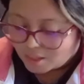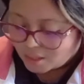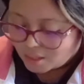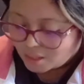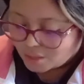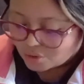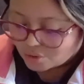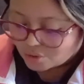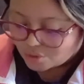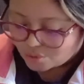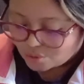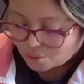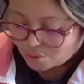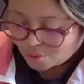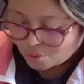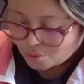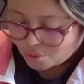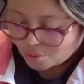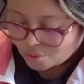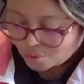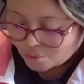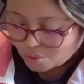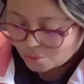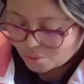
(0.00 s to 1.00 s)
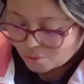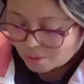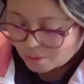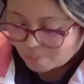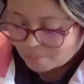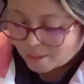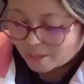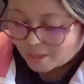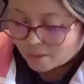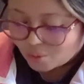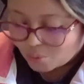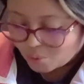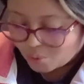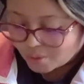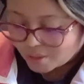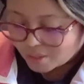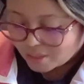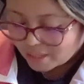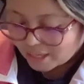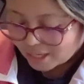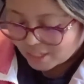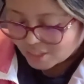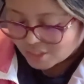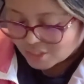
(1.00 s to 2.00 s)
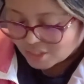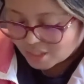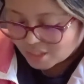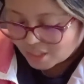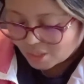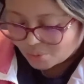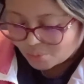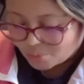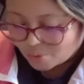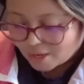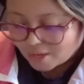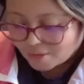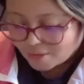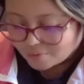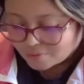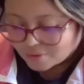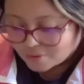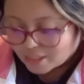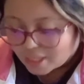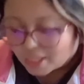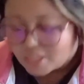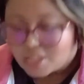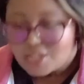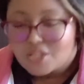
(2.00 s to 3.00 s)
So my order actually arrived at